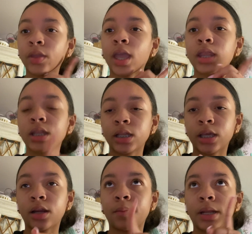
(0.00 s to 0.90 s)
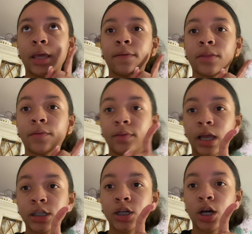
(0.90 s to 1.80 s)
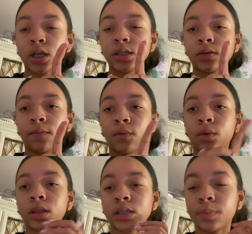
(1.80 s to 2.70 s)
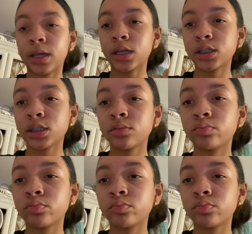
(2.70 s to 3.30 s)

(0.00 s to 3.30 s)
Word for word: And then later I'm gonna get the flashcards for the Spanish.